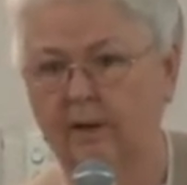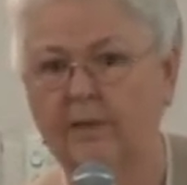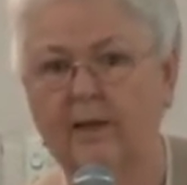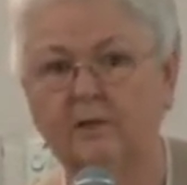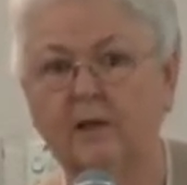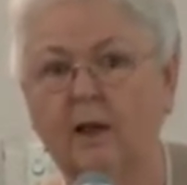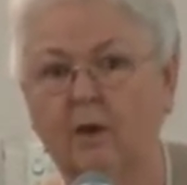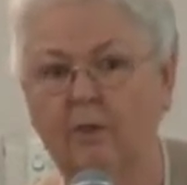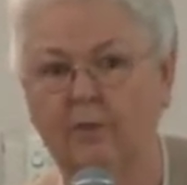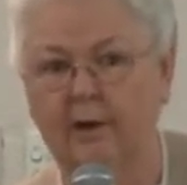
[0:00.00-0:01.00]
That's
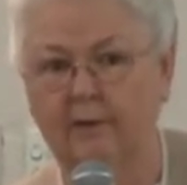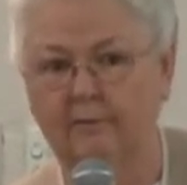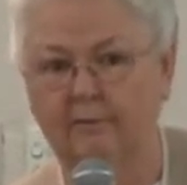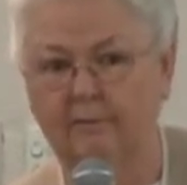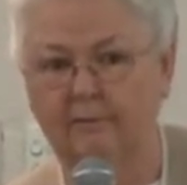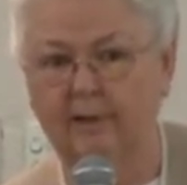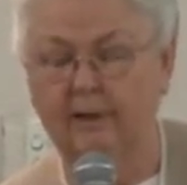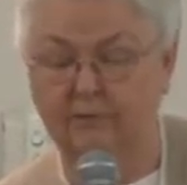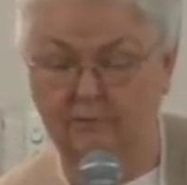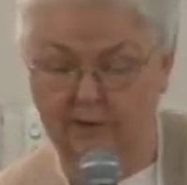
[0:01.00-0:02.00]
healthy.
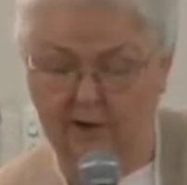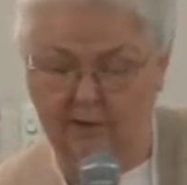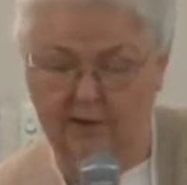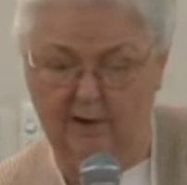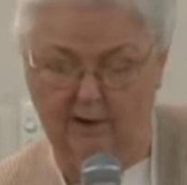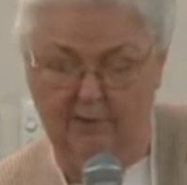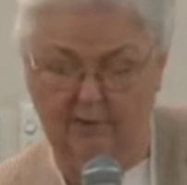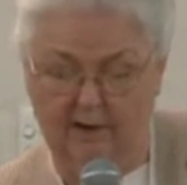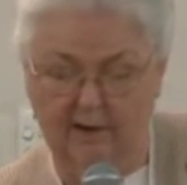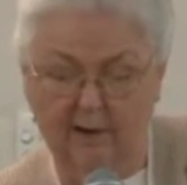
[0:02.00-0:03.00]
That's very
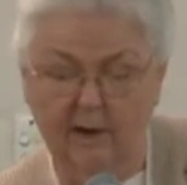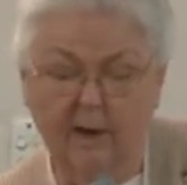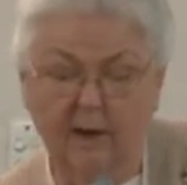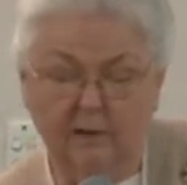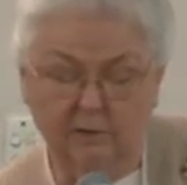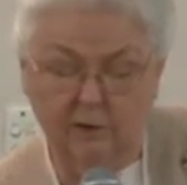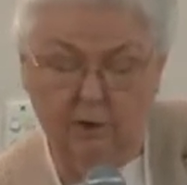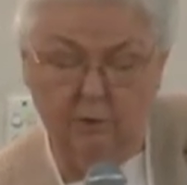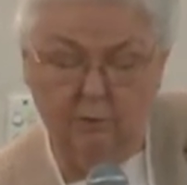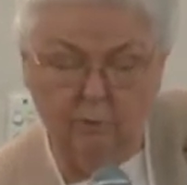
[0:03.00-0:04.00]
healthy.
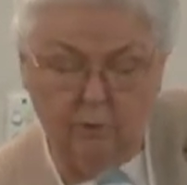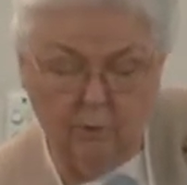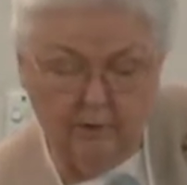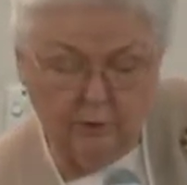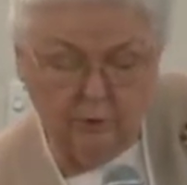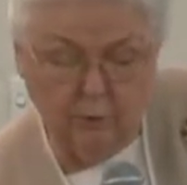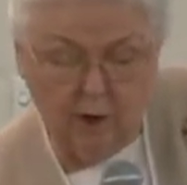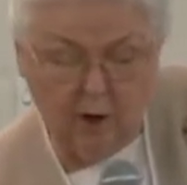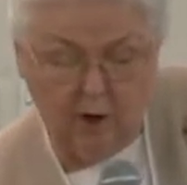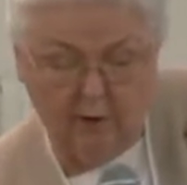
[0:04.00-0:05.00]
So what you
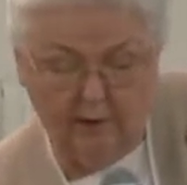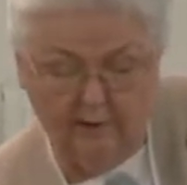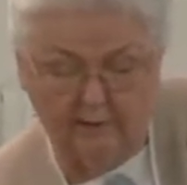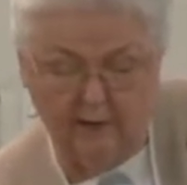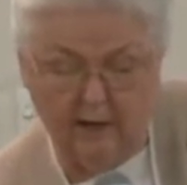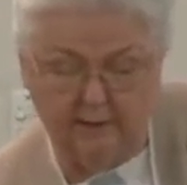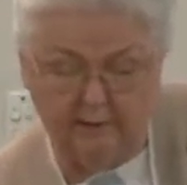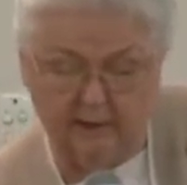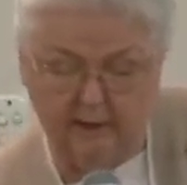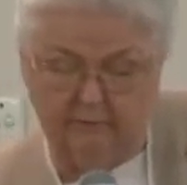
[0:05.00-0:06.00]
are is
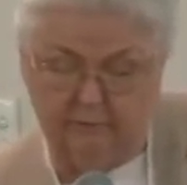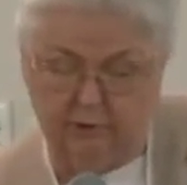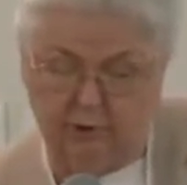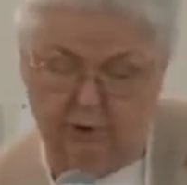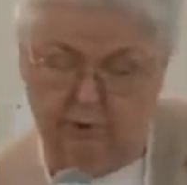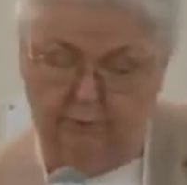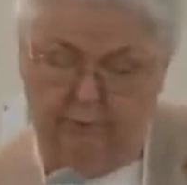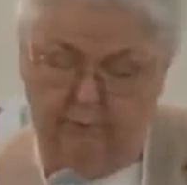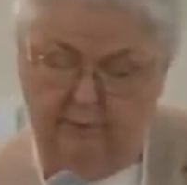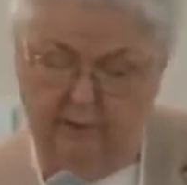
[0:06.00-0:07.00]
God's gift to you.